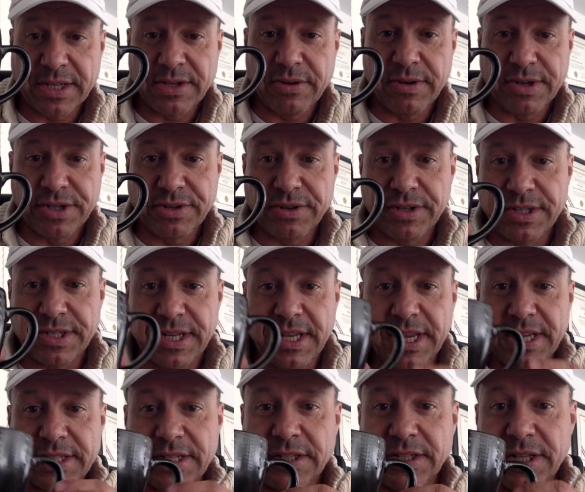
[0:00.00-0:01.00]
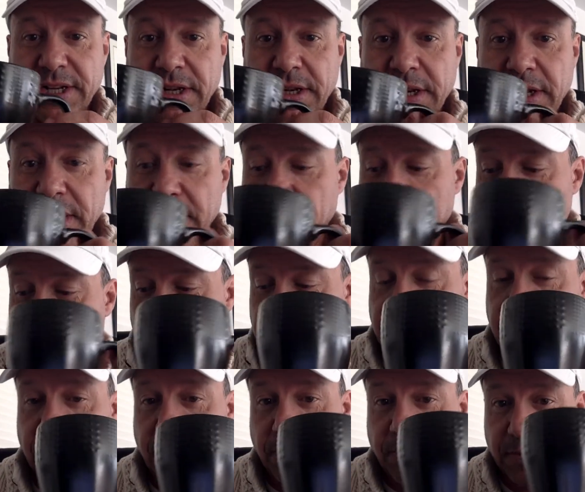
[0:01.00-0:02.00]
So as you can see, it's a little
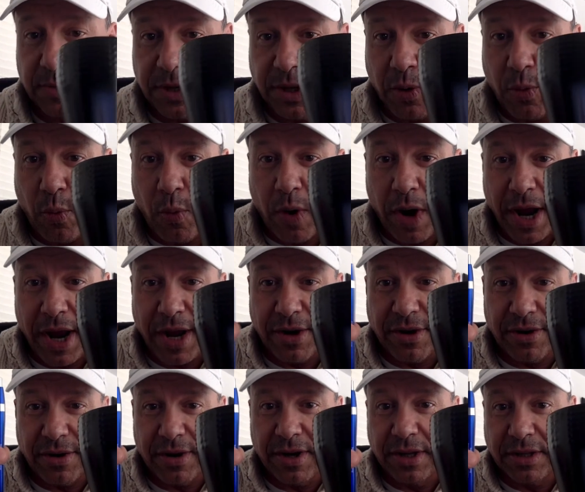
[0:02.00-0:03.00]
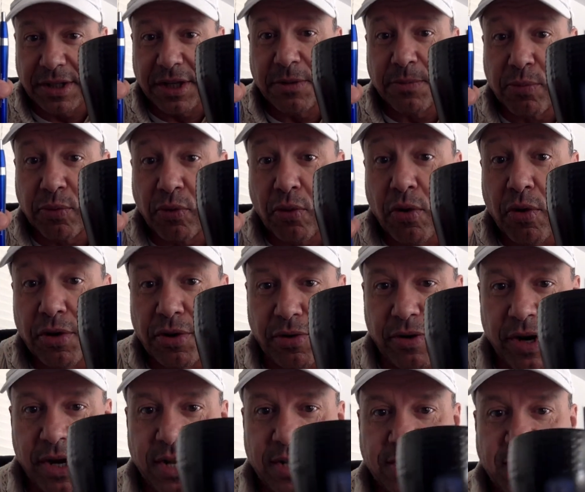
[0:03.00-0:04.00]
little little wider, little broader
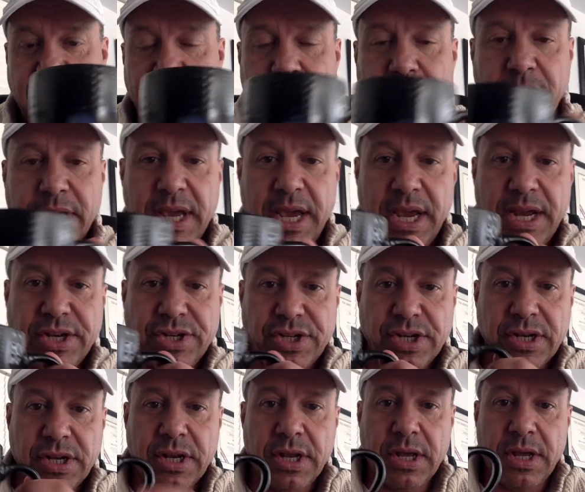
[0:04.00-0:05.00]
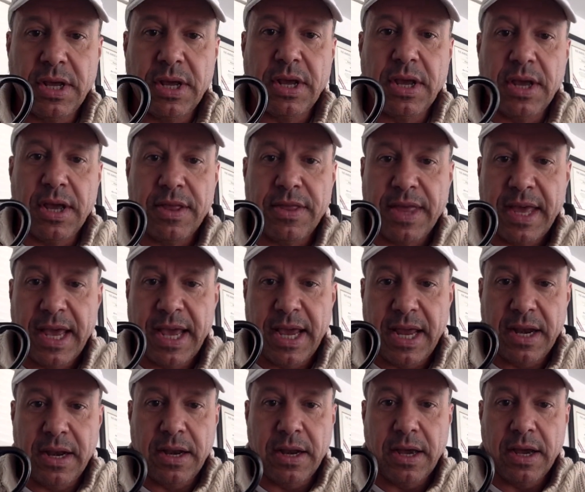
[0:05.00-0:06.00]
in its application
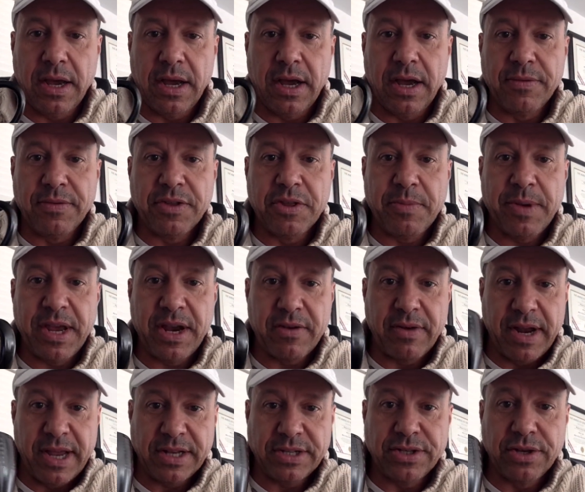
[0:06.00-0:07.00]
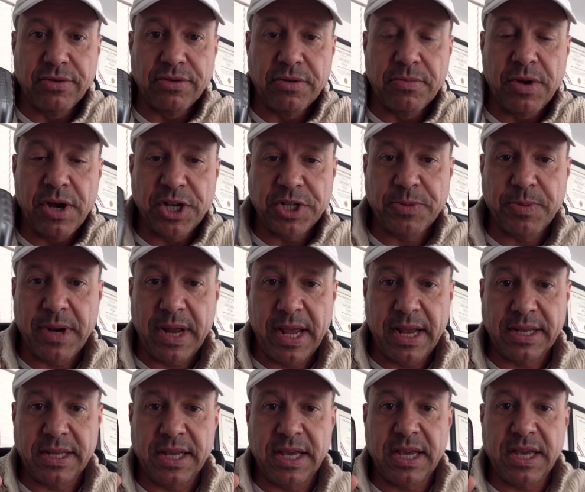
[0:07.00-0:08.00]
than uh, the, the Baker Act. So the Marchman
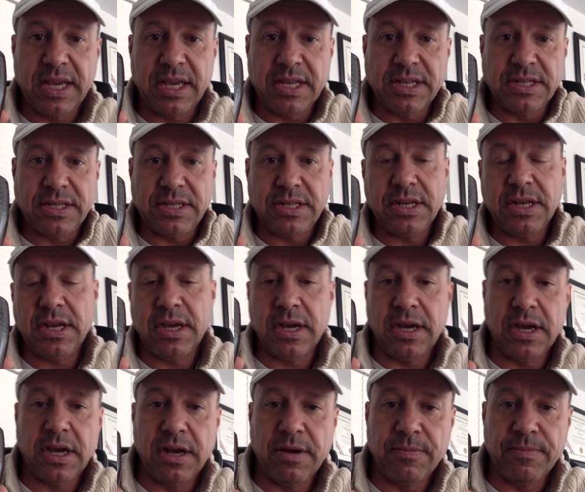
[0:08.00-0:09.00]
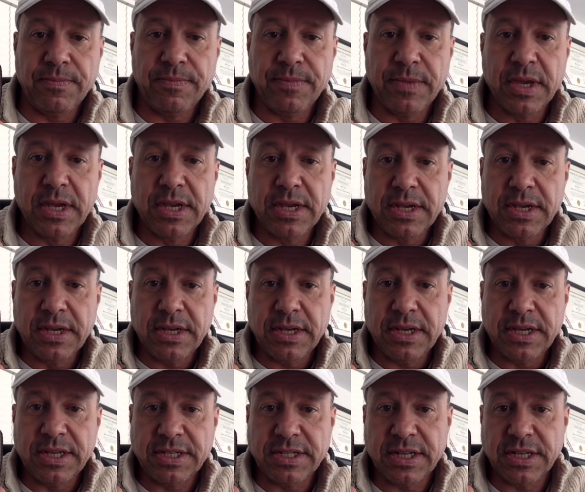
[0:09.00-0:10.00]
Act is, um,
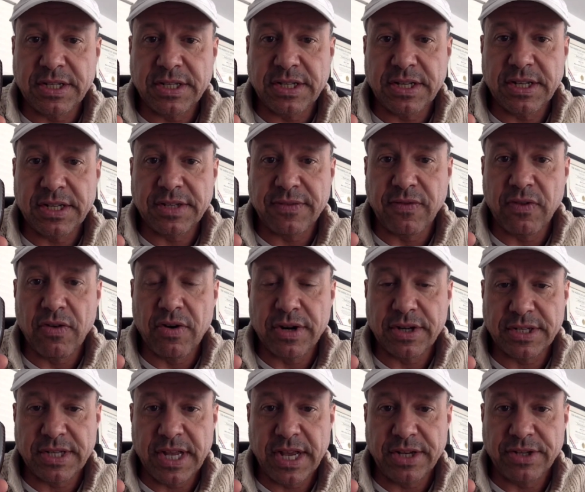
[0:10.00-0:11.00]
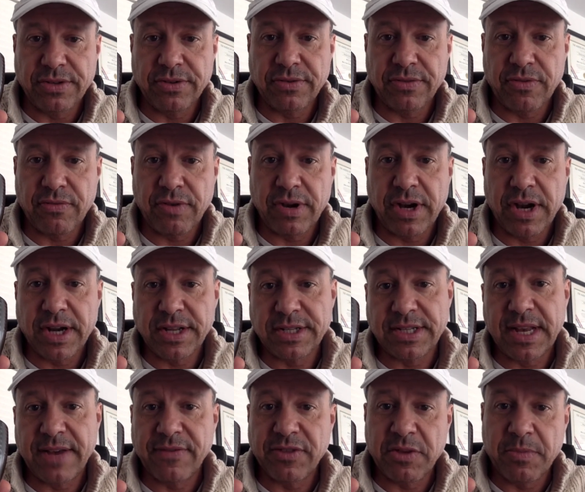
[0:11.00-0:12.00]
is, is, is Florida Statute
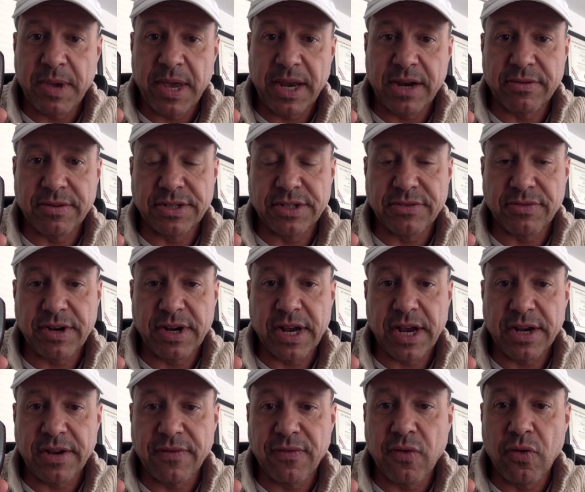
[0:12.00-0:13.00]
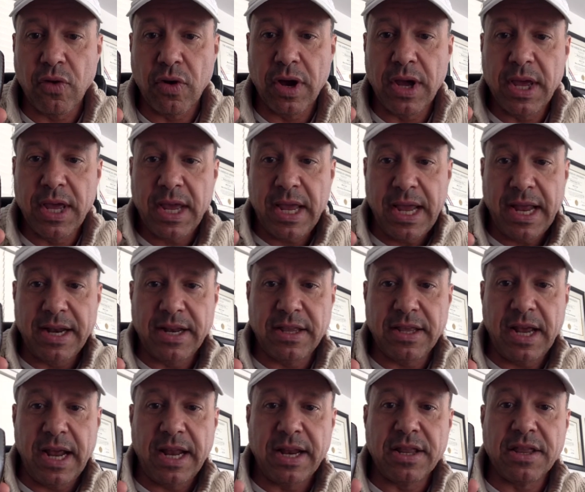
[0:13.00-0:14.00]
397, the Baker is 394, and,
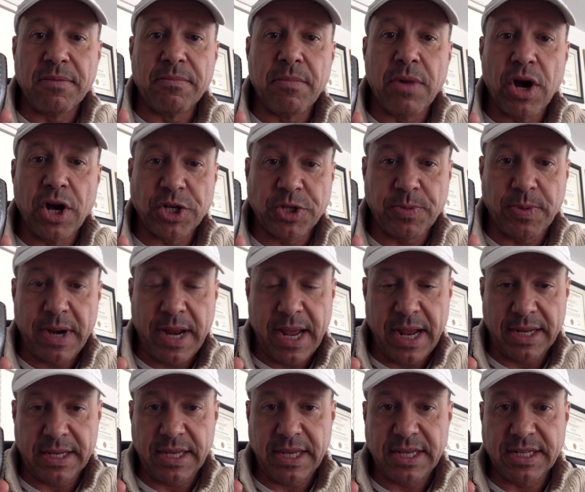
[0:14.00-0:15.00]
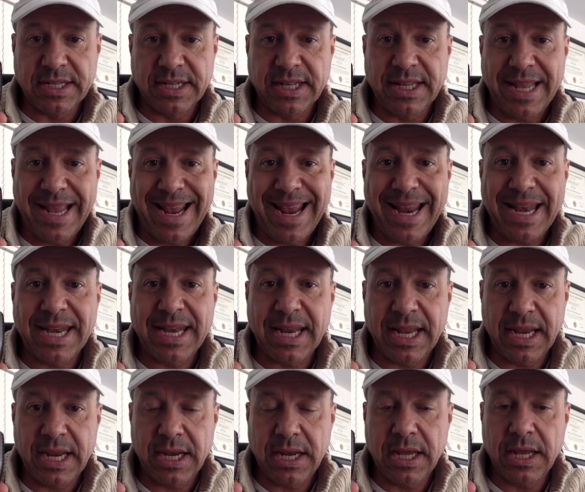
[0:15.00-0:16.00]
and the Marchman Act is
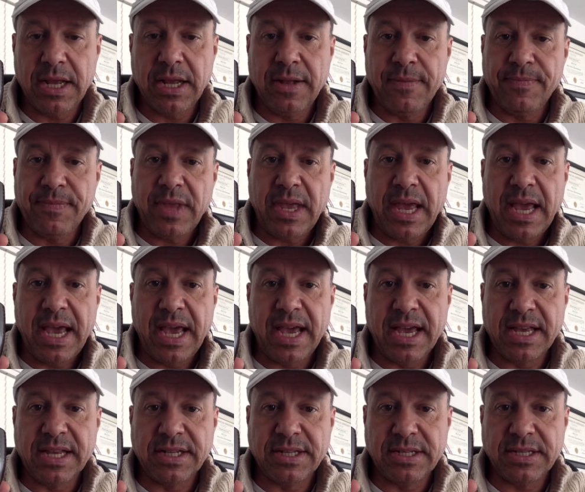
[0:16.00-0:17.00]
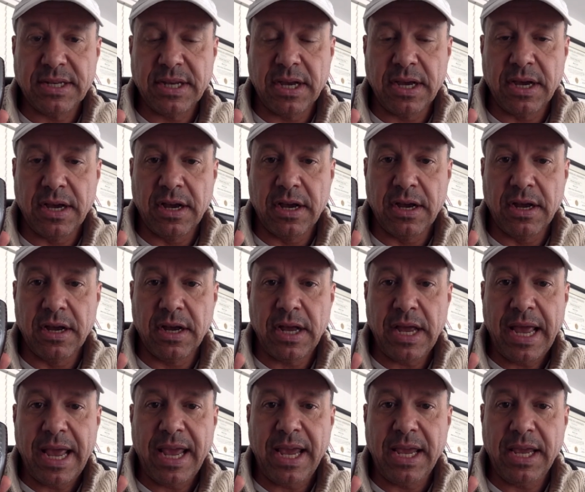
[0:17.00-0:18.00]
intended as uh,
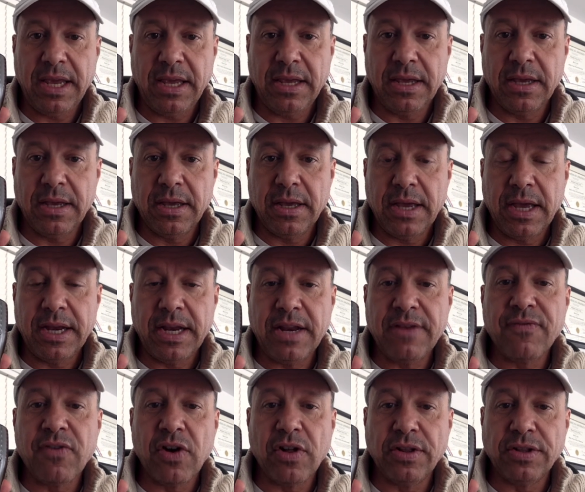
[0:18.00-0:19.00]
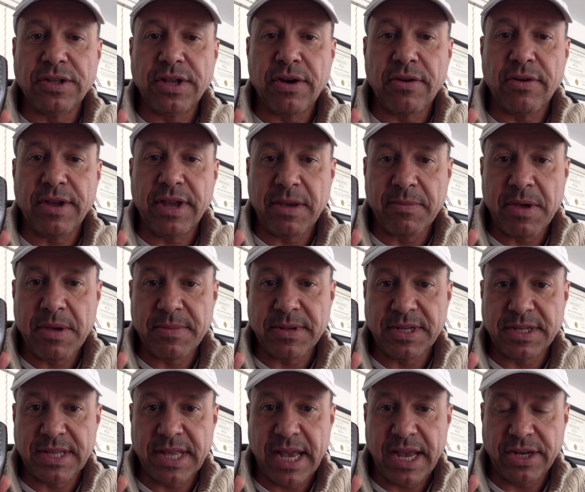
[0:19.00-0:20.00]
a, an involuntary commitment
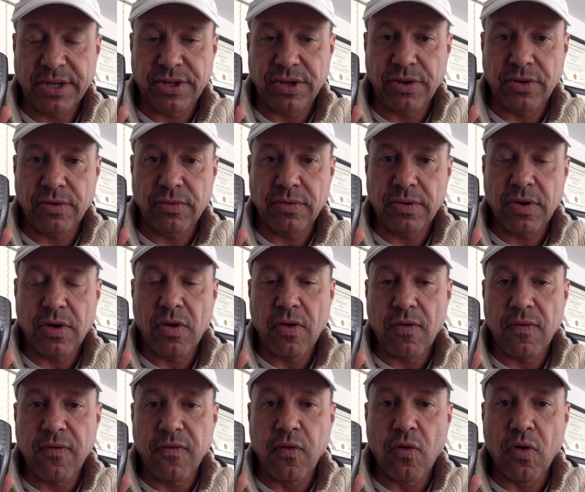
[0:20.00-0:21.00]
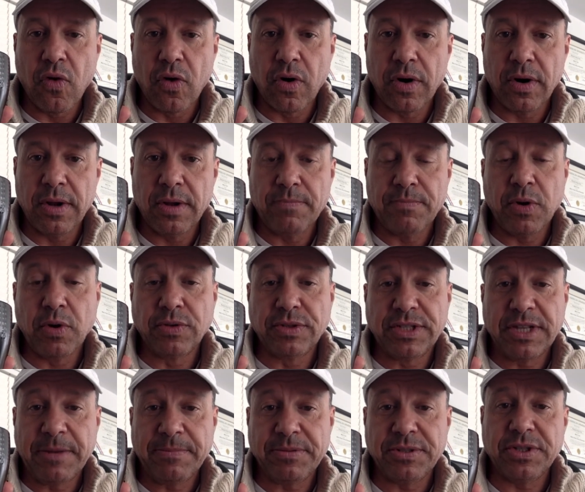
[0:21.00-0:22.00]
statute for both
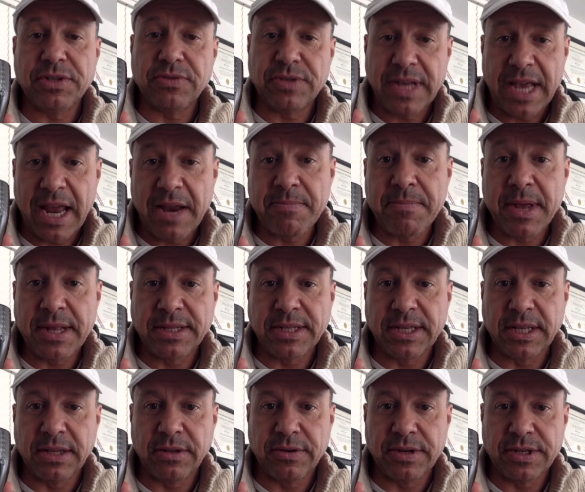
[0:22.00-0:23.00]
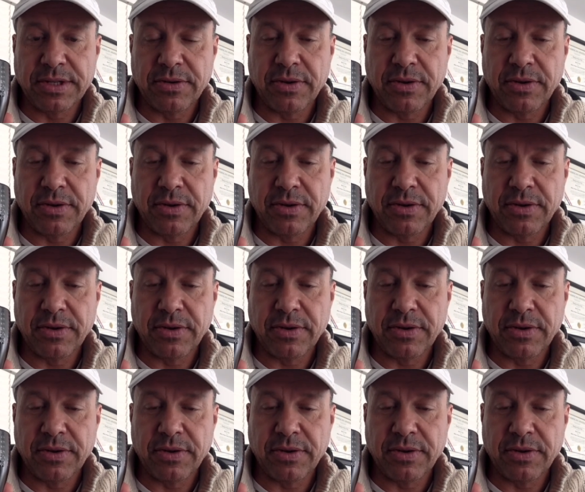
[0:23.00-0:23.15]
substance use and mental illness.